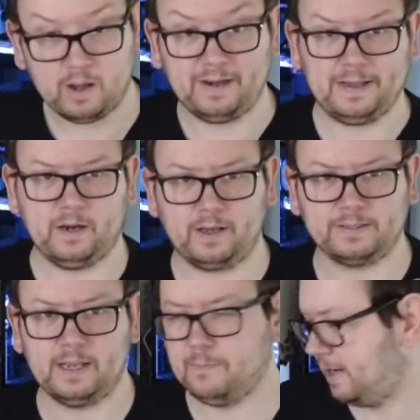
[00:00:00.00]
And again, like I
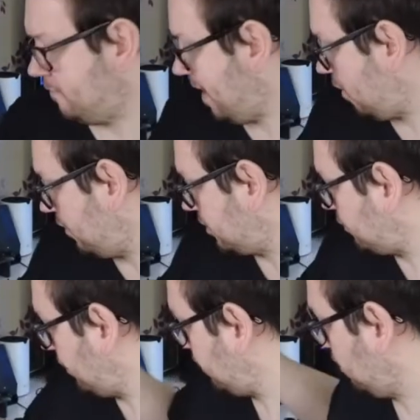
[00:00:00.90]
said, made of metal, which is
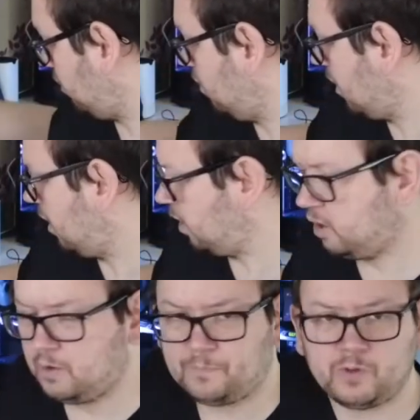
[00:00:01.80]
pretty cool.
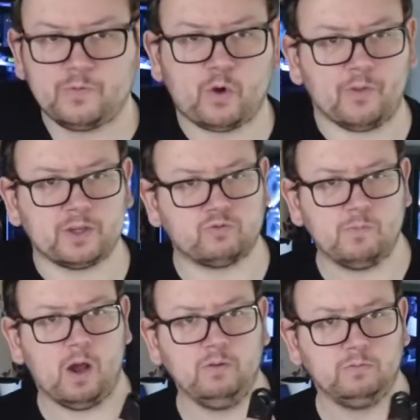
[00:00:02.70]
You've got this
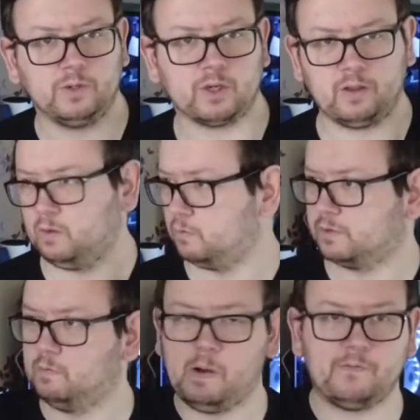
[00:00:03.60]
remote, which I thought was a
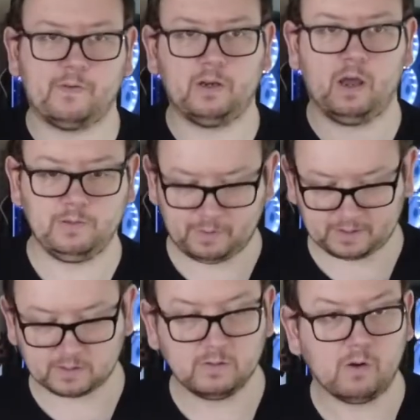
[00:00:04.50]
remote for the light, but
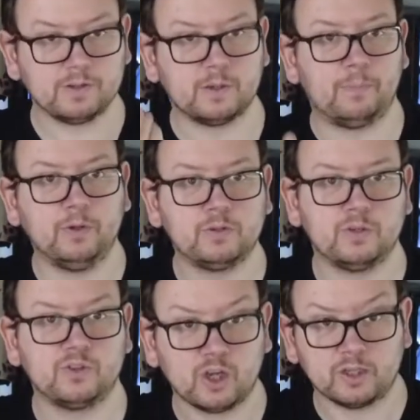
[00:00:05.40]
it's not. It's a Bluetooth
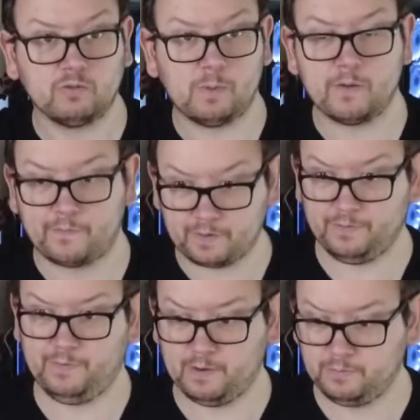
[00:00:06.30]
shutter remote for your
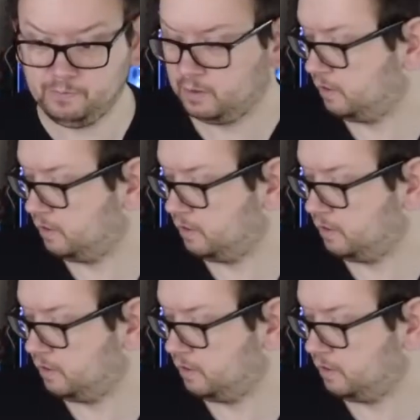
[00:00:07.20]
phone.